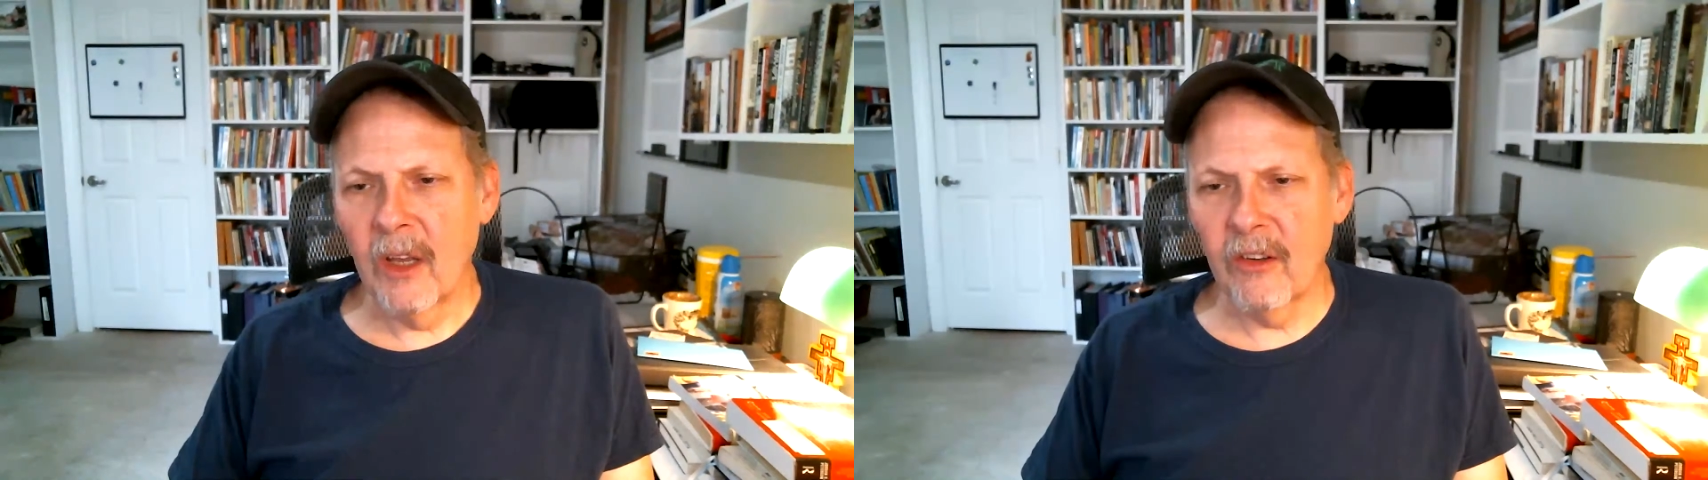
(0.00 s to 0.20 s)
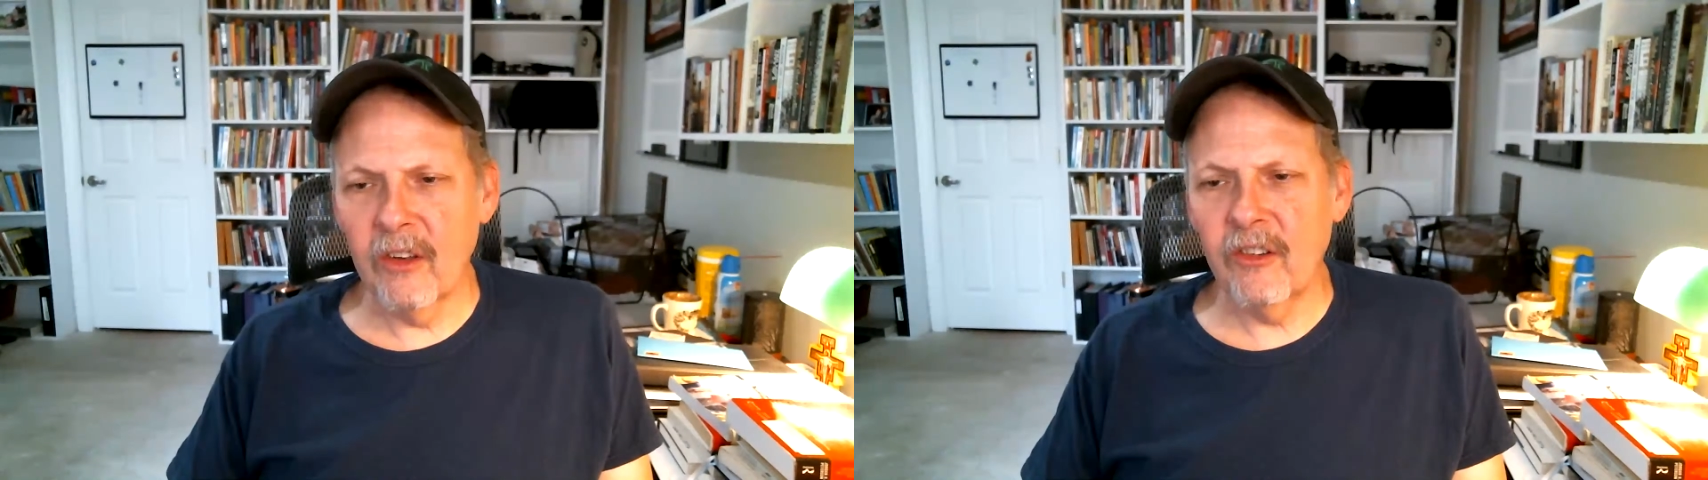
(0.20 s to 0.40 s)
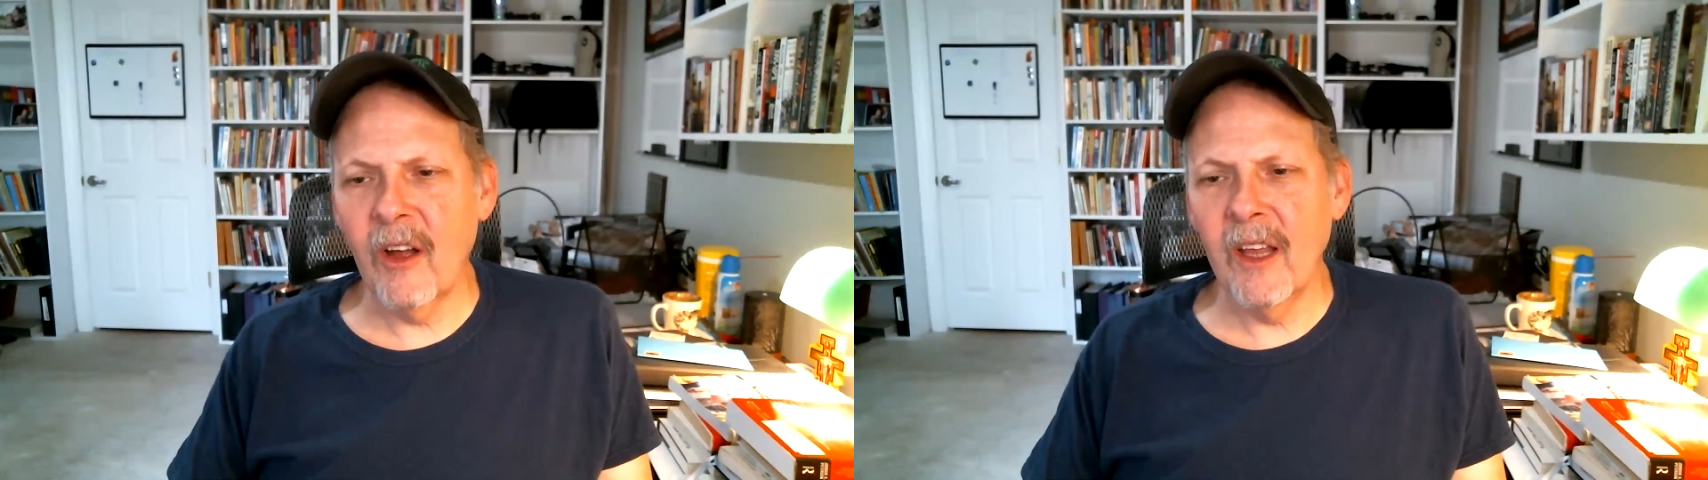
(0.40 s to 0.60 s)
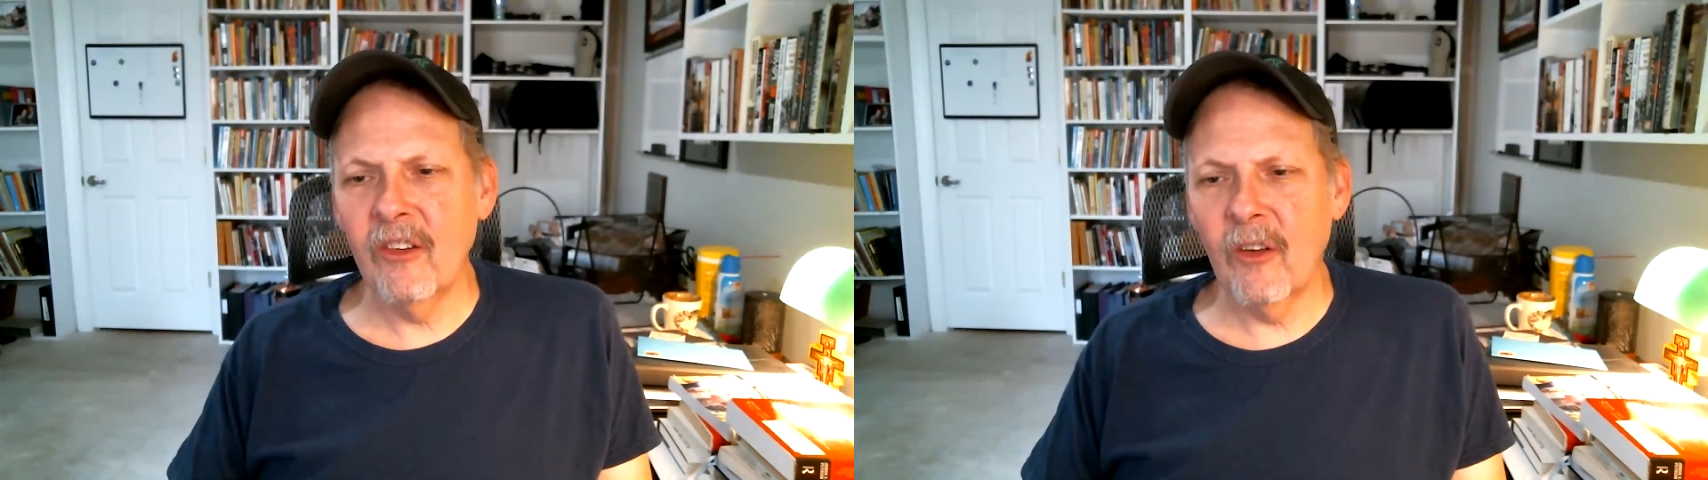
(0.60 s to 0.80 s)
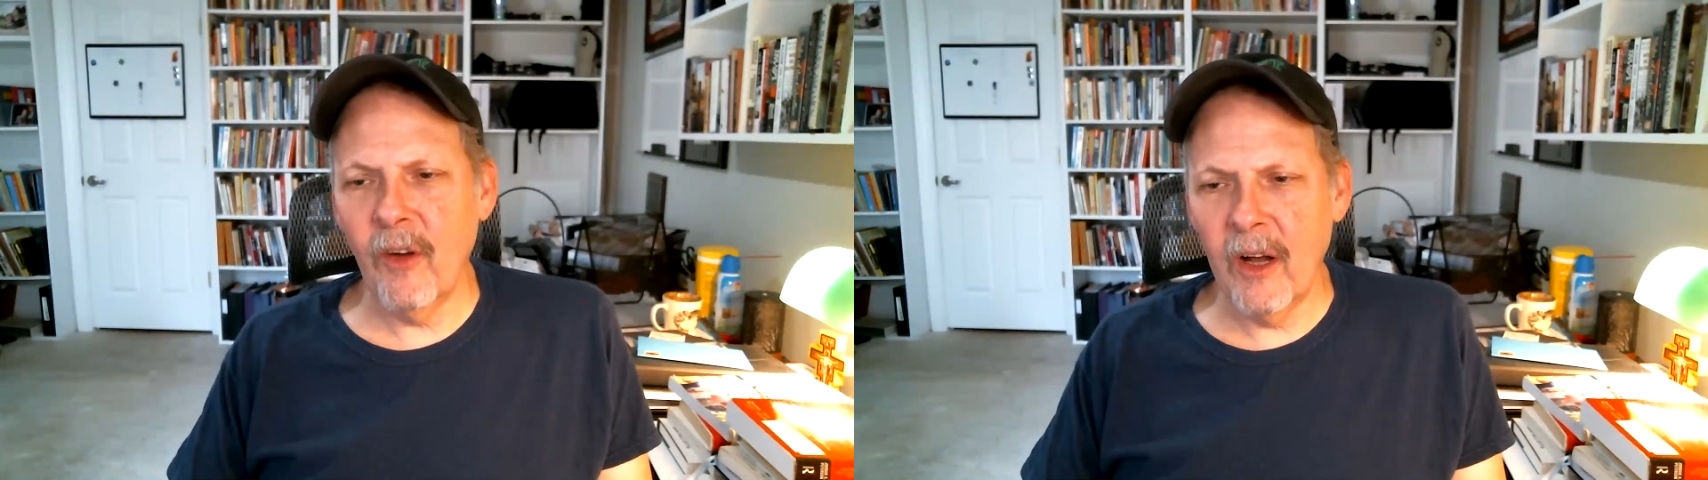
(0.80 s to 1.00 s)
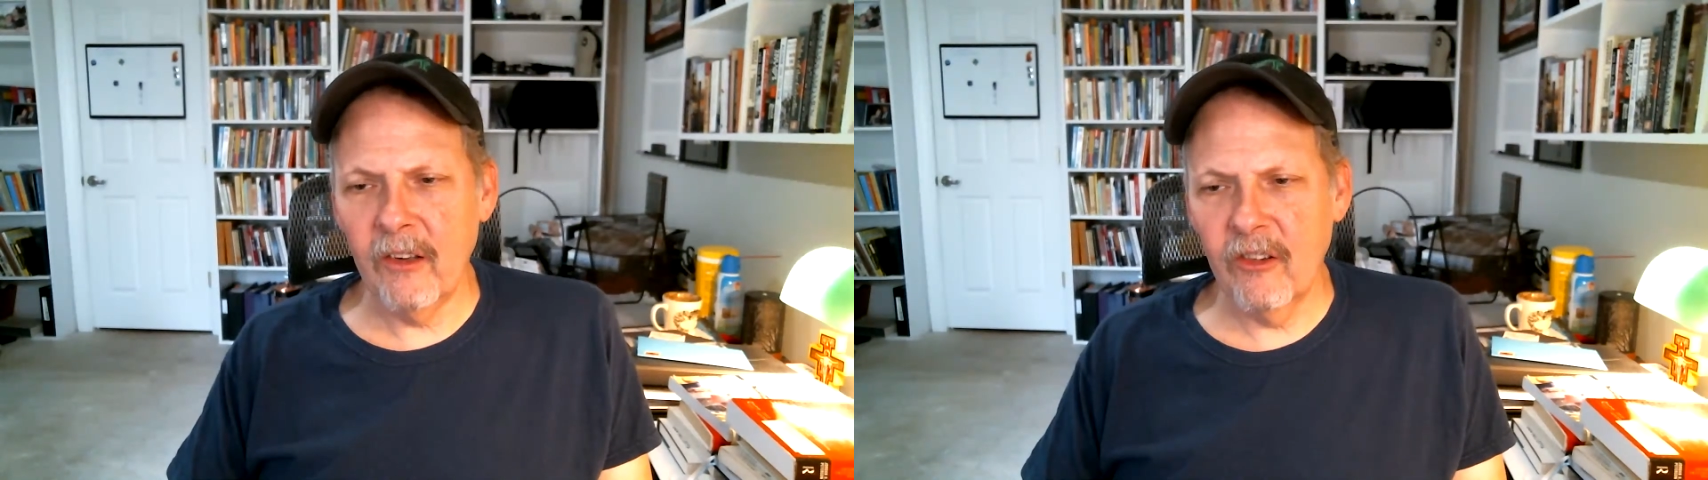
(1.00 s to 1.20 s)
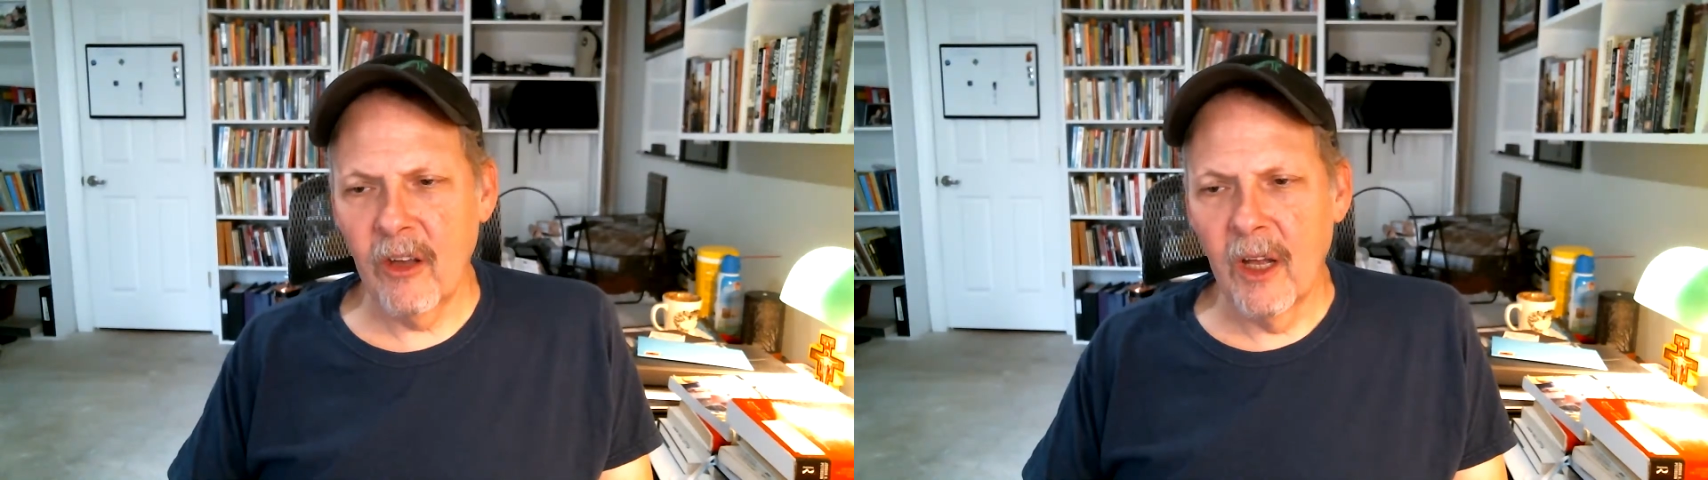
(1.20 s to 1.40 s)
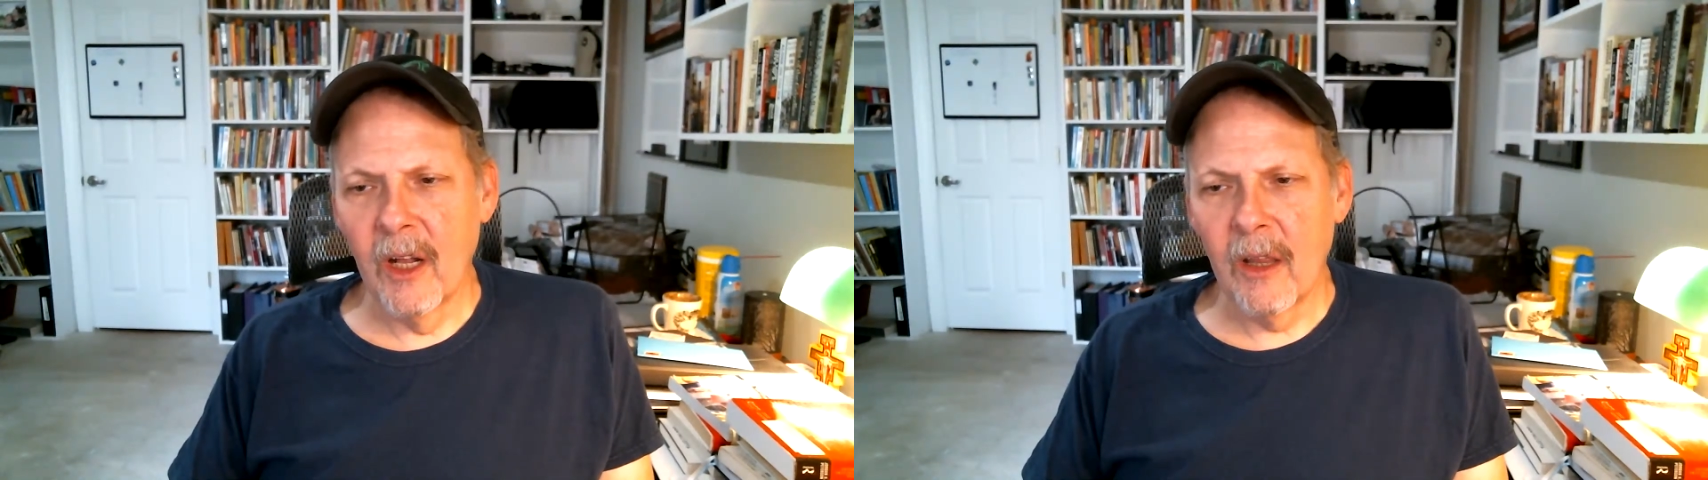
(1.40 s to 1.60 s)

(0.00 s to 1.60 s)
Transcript: is the science of us,